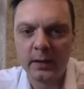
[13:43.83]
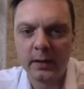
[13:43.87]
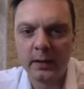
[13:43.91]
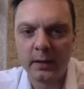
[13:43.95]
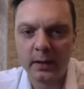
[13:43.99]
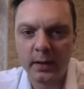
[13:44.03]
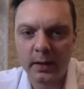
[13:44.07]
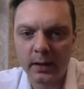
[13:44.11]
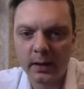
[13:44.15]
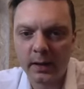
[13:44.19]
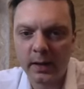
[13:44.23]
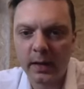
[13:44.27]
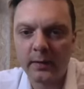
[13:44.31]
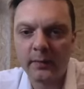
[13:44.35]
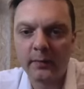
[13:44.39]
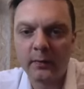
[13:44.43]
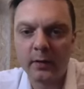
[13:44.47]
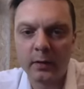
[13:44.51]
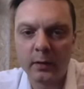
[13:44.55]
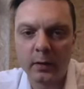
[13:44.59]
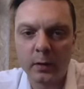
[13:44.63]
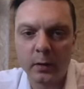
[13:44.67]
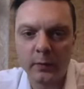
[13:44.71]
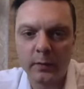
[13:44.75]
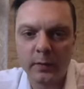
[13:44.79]
after the
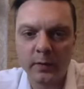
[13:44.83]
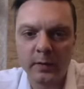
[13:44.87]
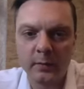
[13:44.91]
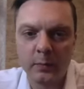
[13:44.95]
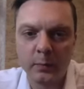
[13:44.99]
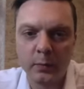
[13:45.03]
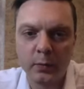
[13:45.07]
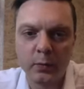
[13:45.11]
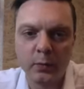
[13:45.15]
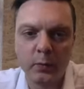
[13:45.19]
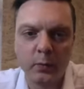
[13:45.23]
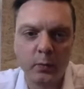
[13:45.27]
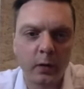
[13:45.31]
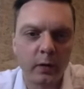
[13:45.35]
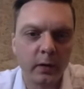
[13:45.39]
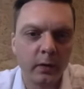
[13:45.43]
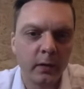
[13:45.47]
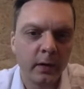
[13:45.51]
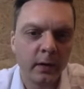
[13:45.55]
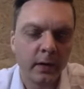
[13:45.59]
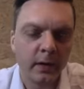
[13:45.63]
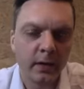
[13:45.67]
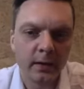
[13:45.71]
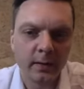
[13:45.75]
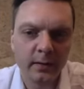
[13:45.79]
coffee is brewed.
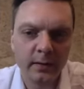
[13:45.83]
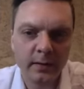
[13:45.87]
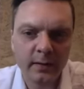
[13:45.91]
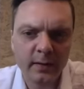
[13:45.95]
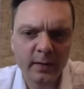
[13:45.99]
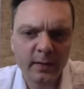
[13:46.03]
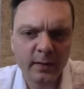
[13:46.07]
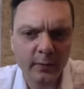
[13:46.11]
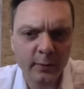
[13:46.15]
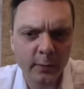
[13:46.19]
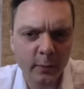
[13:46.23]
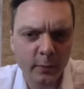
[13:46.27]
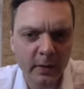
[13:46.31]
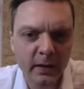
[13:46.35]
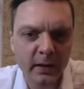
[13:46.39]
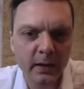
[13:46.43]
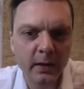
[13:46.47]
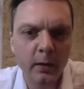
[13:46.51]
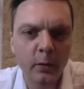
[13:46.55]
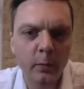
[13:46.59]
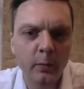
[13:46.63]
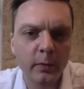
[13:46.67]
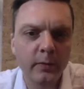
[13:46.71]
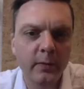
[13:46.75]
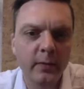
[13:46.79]
Well, this is for me
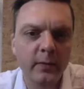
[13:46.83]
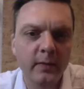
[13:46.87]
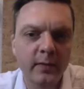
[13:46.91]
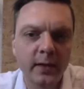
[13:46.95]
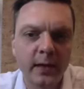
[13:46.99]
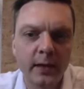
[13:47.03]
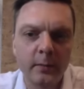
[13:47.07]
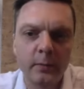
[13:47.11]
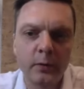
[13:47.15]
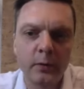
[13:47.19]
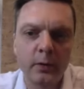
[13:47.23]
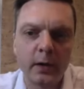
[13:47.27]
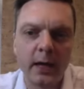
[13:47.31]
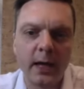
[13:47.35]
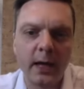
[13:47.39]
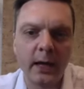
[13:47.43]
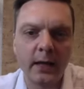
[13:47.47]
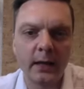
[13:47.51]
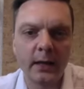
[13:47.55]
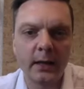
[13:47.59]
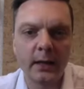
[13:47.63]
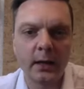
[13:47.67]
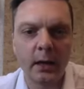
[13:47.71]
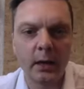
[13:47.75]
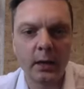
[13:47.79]
almost the same. You're
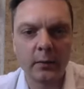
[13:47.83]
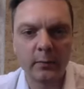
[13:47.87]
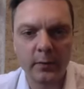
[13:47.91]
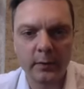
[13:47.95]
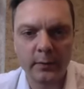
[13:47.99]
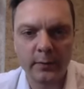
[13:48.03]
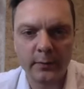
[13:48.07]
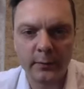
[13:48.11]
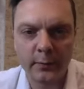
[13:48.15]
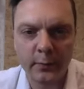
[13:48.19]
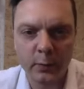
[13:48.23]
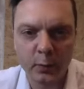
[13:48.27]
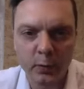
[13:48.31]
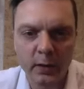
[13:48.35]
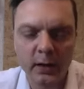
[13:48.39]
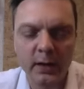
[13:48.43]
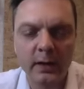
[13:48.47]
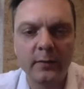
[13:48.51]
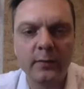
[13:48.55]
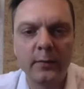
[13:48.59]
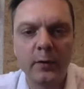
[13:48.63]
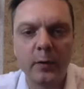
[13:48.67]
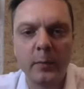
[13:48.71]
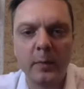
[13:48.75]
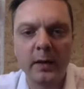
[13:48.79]
adding kind of a fruity
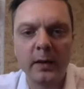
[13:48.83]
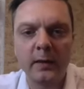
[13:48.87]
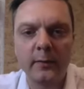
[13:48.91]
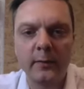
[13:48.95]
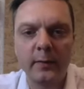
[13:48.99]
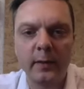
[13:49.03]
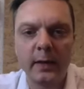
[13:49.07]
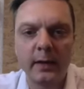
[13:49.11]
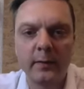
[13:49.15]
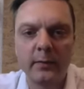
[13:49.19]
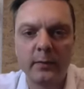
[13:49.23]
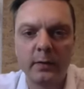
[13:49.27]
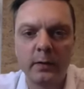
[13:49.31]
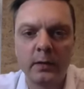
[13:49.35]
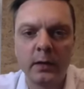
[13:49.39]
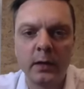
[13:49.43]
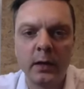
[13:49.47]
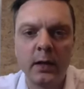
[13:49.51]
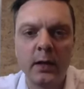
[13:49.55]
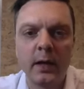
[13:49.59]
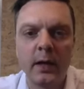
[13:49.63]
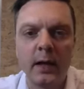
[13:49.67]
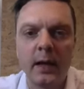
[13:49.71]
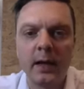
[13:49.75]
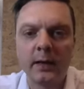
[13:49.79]
ferment flavor
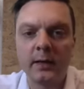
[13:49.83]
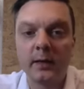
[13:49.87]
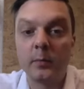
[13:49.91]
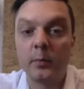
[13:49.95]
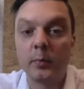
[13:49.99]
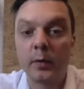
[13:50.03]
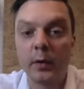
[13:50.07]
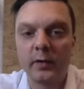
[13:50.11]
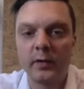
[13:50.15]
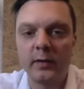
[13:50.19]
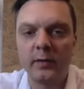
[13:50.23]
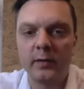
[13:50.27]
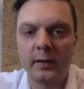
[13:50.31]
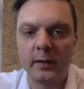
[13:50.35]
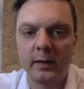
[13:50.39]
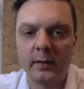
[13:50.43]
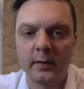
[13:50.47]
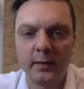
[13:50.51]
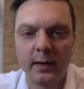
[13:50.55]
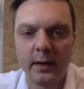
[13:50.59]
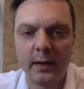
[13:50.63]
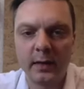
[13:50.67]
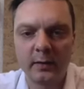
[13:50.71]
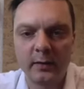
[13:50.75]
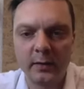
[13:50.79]
at the processing
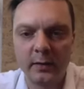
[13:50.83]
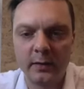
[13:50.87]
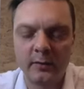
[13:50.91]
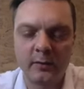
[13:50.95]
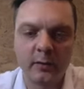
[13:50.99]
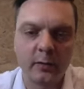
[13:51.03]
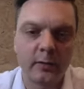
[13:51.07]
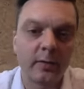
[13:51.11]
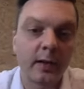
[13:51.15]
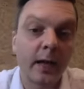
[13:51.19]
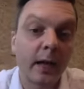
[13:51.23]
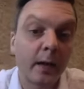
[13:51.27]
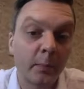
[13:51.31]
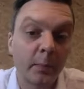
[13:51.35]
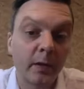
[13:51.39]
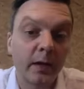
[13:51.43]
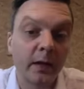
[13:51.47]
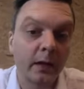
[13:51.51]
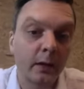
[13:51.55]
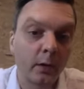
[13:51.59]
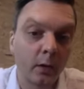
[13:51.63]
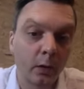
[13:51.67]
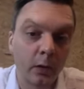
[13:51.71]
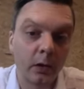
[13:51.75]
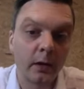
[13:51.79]
stage. It's just
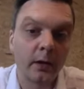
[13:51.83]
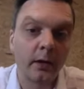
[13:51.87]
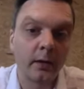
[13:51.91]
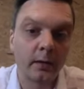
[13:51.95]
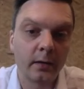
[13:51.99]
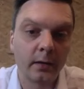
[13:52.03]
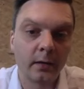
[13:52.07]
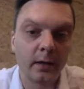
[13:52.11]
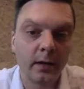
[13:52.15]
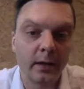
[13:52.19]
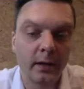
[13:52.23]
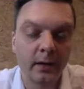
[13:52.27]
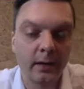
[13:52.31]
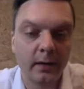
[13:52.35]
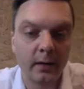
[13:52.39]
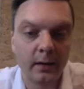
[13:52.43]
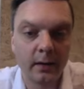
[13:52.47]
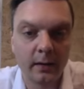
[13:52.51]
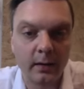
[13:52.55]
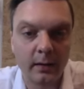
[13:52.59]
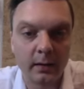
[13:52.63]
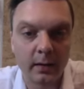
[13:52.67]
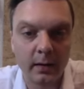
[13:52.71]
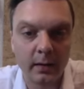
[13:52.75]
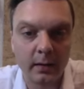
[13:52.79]
happening earlier in
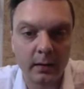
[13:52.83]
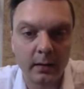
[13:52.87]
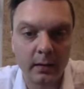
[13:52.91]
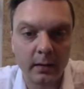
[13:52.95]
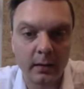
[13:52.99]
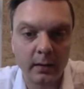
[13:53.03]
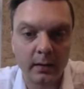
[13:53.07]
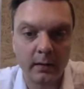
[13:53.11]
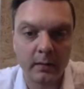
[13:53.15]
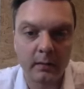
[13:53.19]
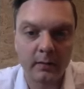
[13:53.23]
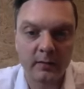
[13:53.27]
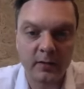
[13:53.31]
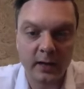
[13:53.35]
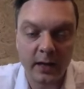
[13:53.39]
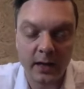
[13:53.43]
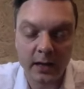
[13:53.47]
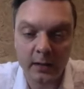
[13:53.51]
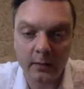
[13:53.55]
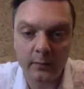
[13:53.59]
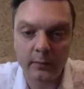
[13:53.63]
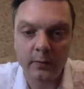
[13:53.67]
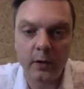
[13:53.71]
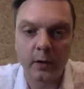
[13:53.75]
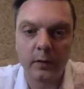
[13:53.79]
the chain
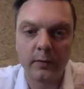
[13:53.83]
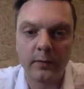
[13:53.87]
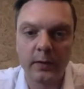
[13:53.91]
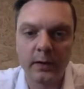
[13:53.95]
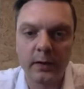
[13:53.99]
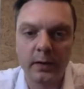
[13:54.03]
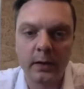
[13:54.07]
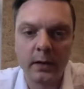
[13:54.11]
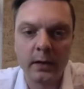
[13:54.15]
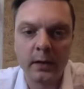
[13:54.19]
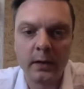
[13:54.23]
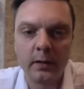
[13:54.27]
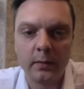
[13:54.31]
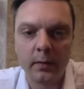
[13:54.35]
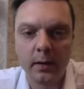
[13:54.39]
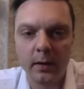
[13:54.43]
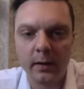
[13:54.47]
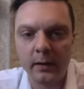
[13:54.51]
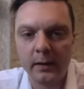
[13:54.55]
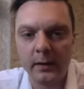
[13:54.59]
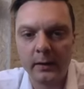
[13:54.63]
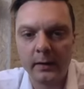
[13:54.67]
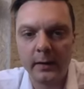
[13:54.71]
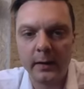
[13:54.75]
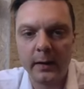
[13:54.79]
of coffee rather
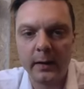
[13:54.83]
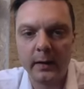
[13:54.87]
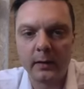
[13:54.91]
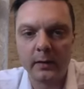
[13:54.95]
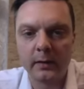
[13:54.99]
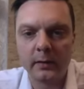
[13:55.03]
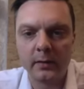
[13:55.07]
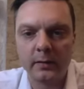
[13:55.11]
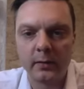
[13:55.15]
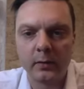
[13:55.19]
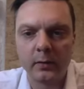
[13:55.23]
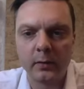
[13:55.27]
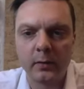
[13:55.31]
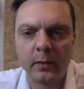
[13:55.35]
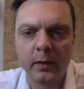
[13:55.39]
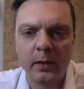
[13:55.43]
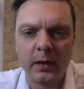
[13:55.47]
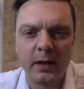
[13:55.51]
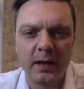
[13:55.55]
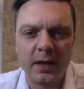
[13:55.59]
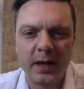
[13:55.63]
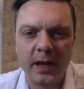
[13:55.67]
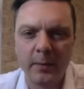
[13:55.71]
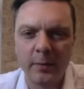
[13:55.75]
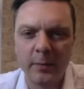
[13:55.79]
than later. So
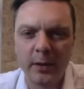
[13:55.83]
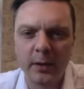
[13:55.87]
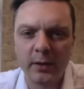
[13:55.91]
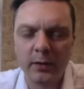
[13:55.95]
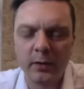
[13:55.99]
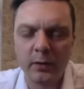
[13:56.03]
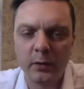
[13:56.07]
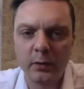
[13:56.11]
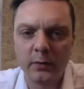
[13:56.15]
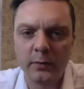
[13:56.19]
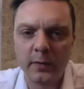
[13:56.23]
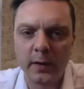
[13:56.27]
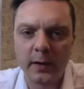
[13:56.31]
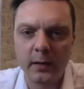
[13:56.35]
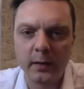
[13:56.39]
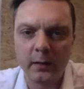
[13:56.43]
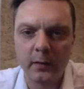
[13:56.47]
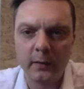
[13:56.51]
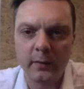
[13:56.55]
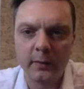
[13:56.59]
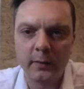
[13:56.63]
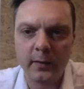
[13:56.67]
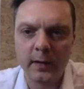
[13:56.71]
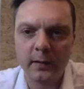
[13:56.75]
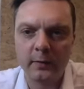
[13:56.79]
I'm not a huge fan of
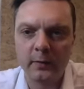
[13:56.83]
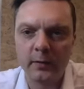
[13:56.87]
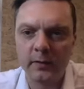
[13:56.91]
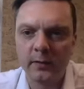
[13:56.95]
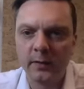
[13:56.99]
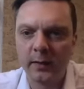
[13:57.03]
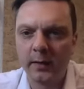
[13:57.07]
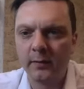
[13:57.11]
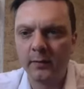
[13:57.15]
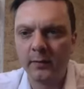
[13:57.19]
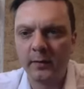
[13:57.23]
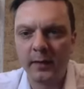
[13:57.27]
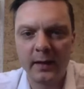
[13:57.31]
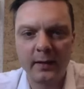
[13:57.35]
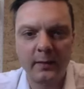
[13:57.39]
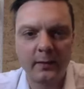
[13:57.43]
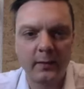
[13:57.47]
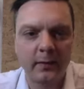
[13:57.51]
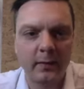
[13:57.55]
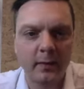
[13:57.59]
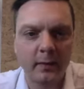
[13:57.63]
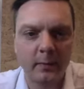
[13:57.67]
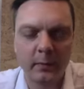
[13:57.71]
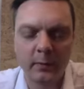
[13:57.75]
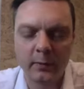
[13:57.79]
those flavors. I've tasted
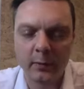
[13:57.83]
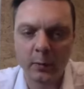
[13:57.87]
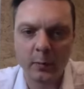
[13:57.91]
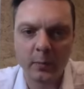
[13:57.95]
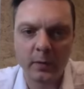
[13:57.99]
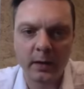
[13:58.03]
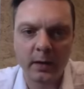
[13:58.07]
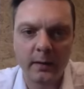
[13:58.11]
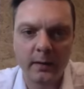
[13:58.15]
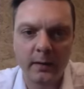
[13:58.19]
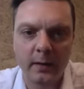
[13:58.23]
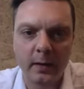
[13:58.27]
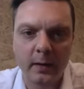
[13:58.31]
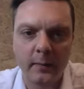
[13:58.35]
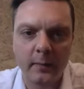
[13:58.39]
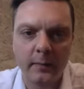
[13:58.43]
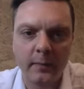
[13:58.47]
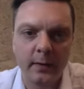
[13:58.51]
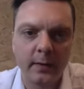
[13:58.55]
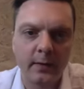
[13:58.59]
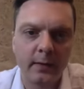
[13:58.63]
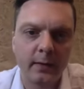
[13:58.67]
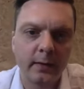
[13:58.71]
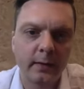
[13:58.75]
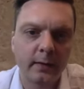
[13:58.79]
them so many times. I
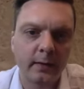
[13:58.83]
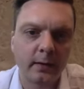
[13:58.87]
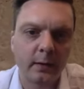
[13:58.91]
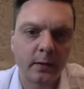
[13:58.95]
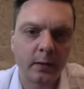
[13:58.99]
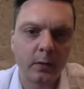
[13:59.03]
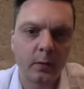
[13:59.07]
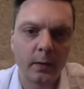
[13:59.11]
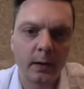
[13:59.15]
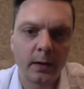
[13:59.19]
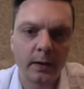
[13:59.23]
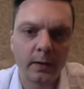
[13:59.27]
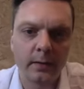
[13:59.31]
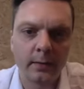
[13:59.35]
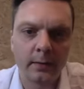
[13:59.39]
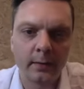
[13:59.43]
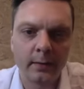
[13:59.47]
think they're quite,